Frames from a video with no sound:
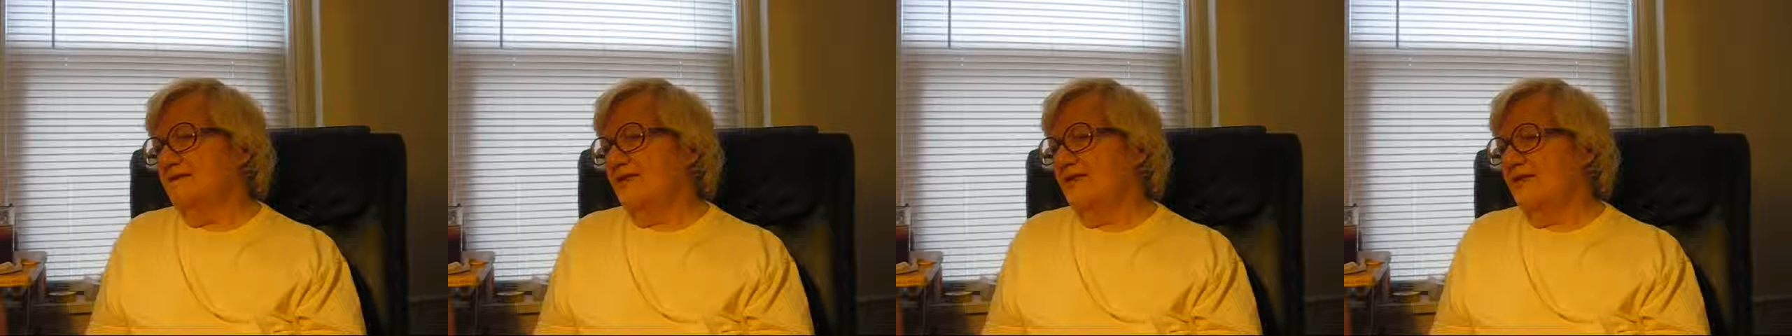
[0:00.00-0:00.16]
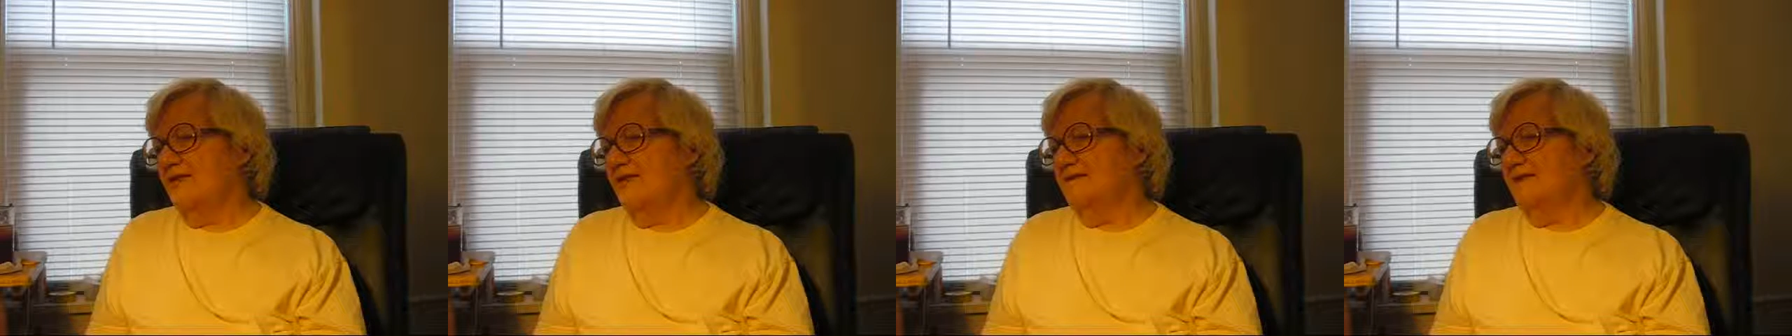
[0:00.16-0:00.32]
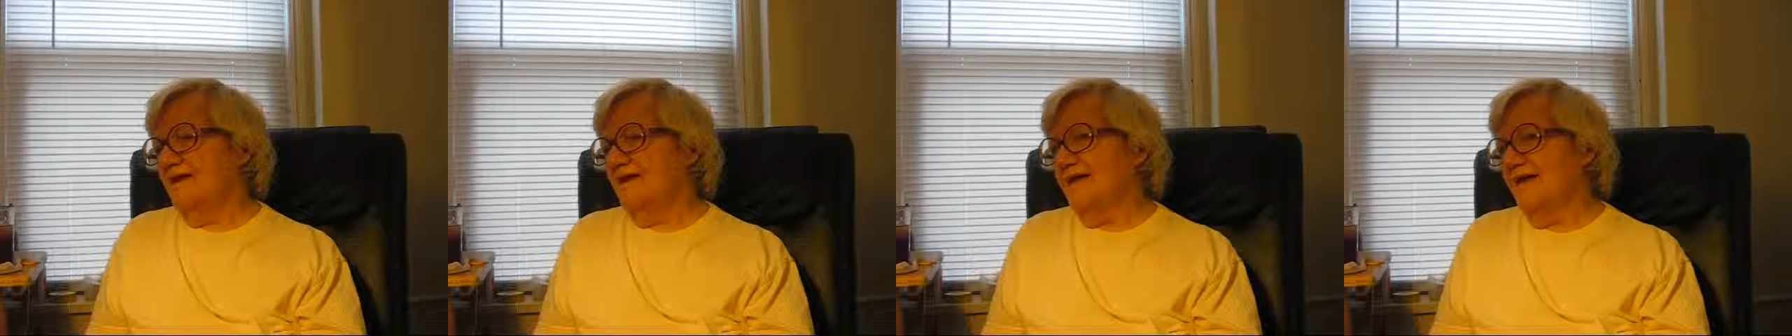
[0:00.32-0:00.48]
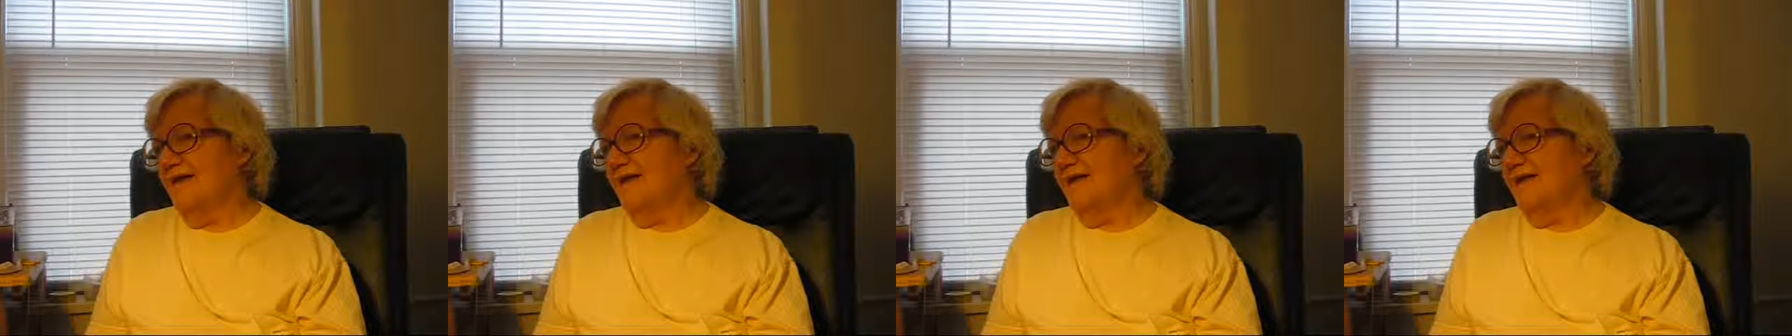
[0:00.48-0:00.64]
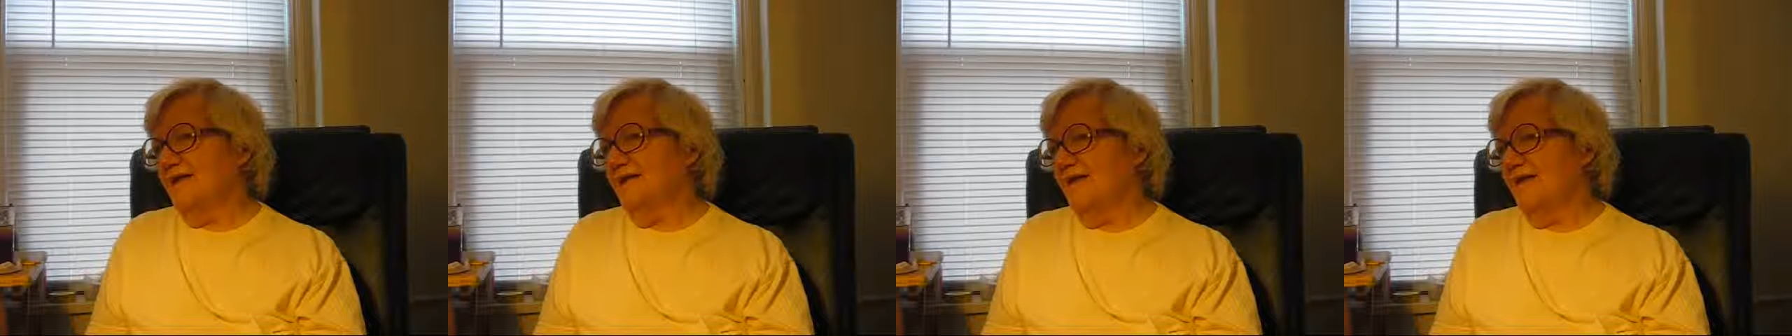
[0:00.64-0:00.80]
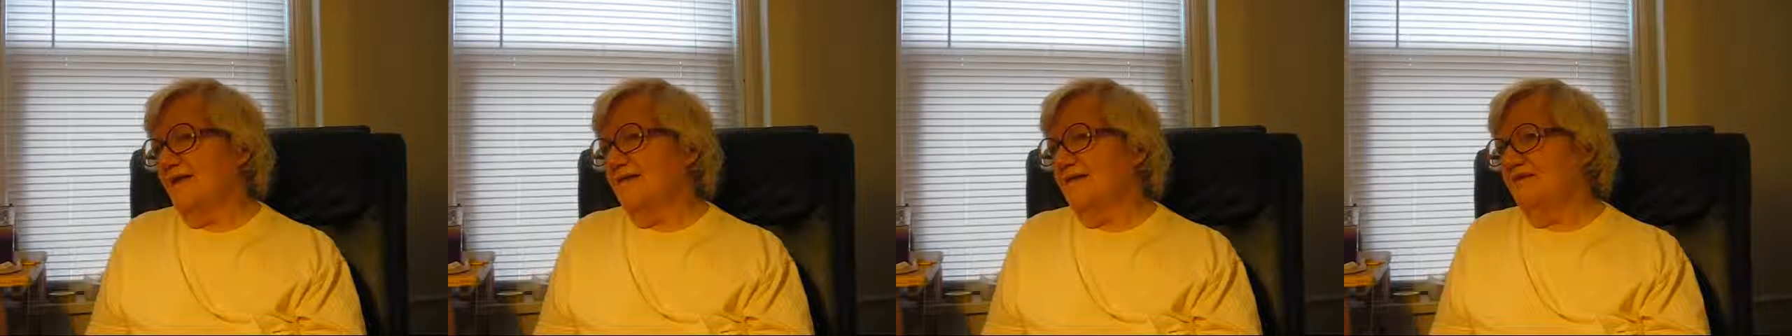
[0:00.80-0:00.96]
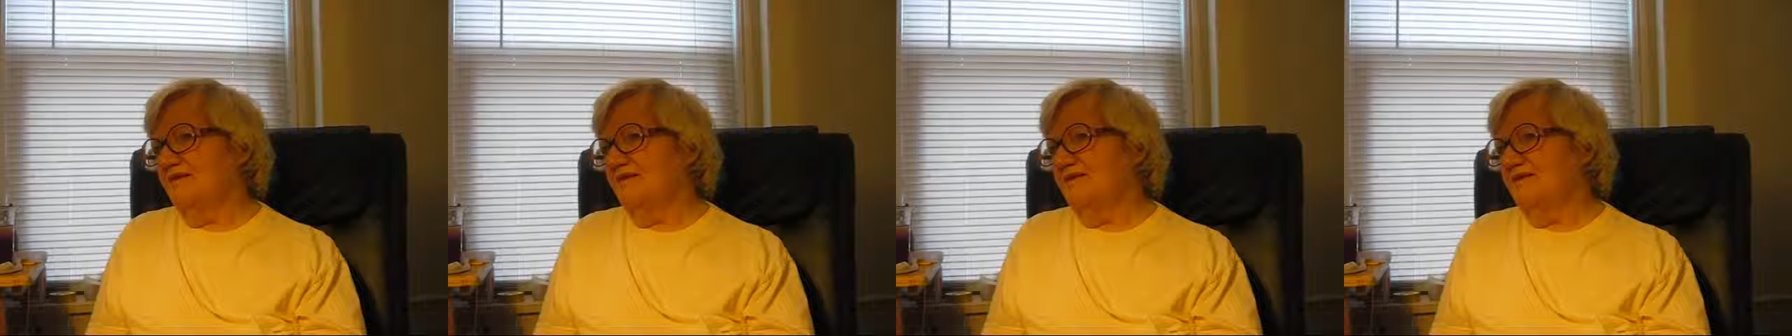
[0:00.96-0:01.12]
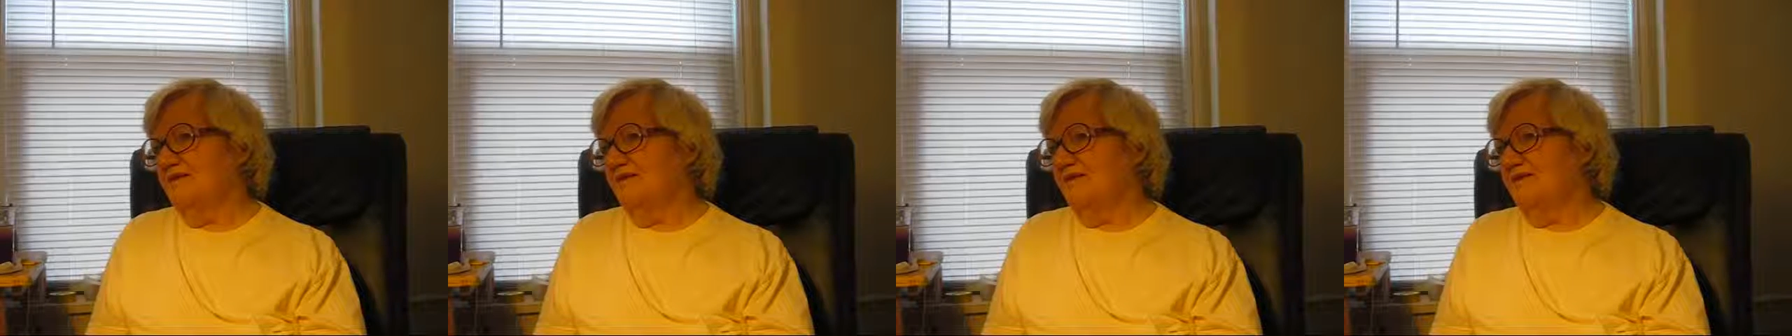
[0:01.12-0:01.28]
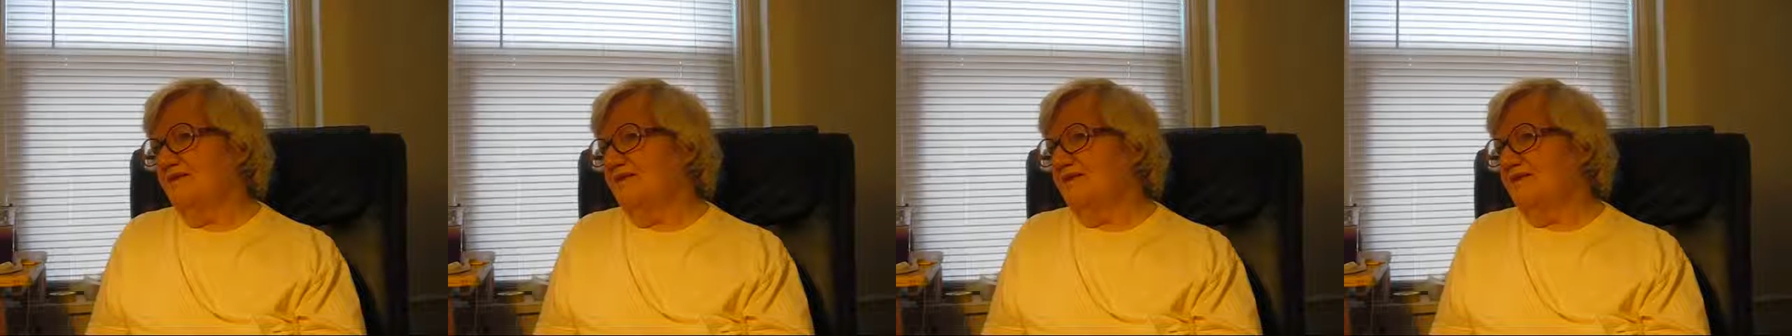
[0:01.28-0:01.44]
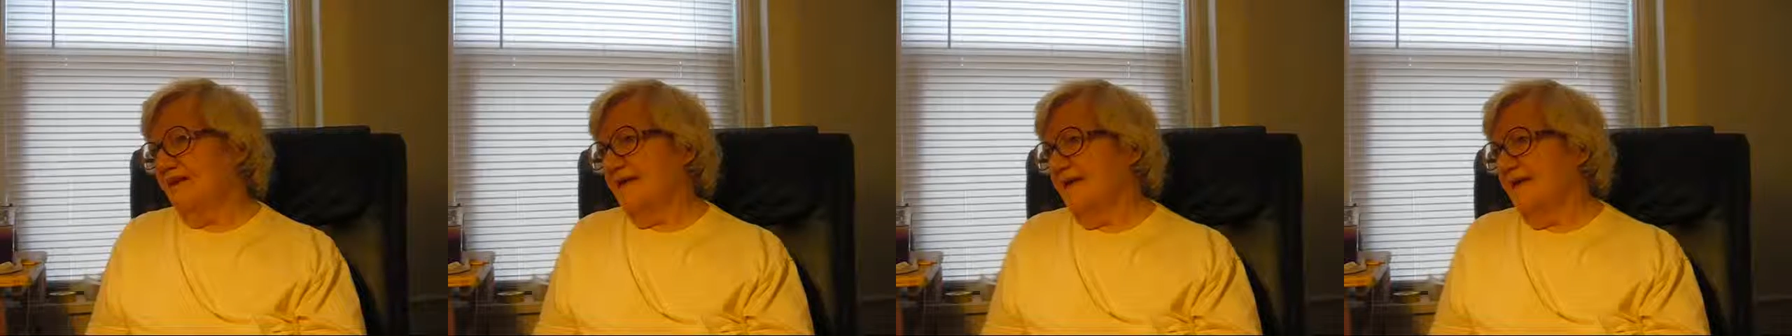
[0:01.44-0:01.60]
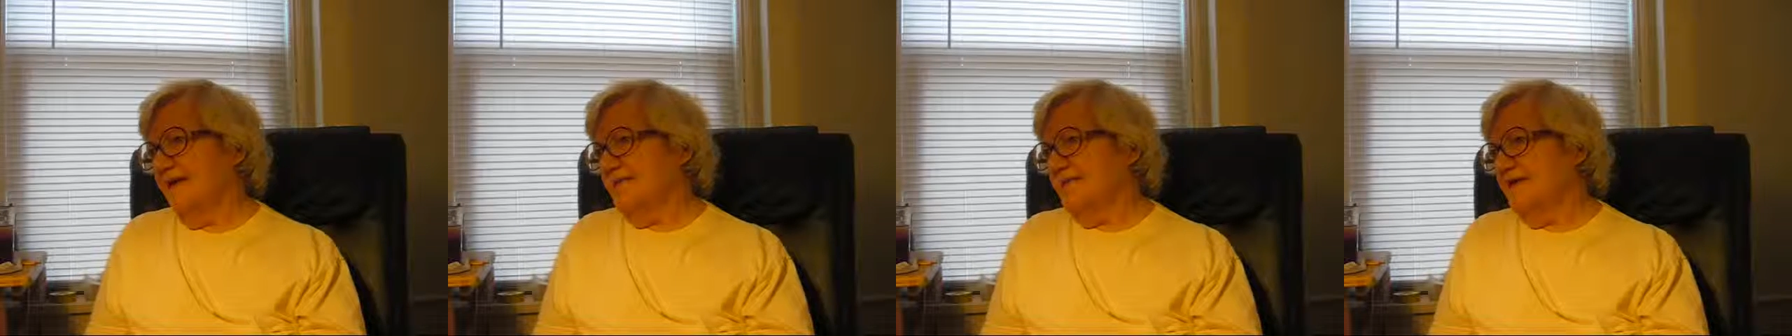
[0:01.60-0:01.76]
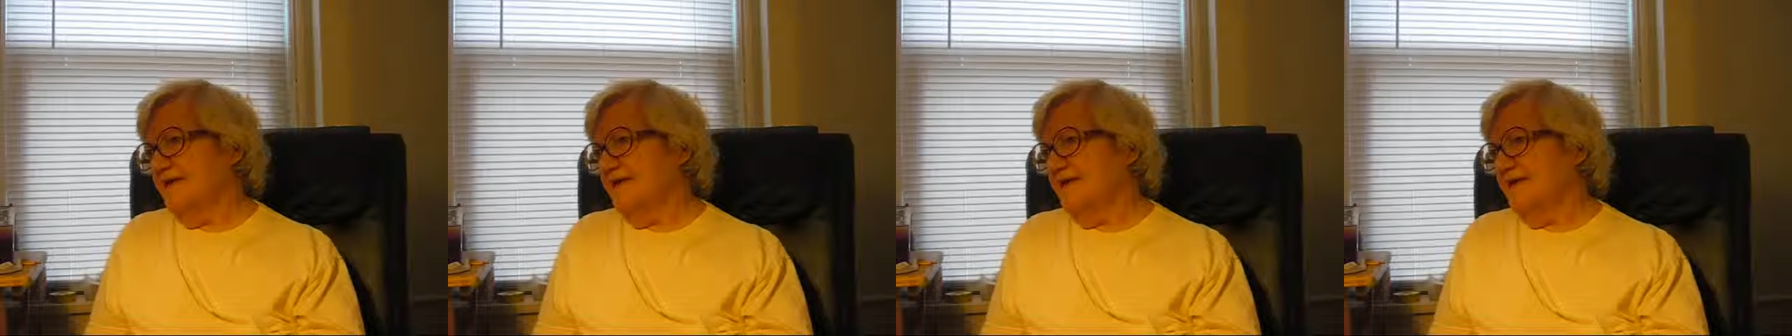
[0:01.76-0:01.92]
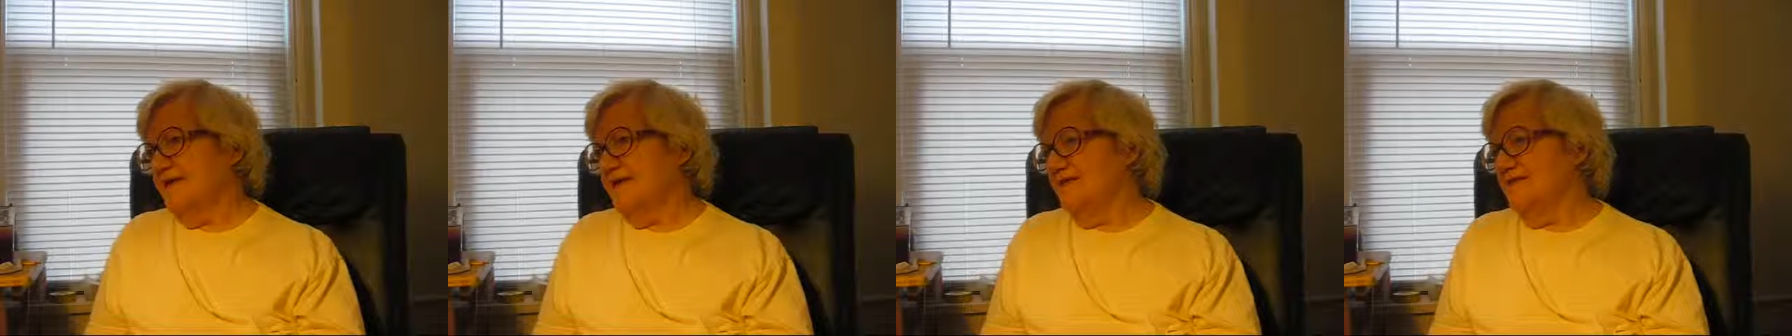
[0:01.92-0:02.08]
that guy made things happen.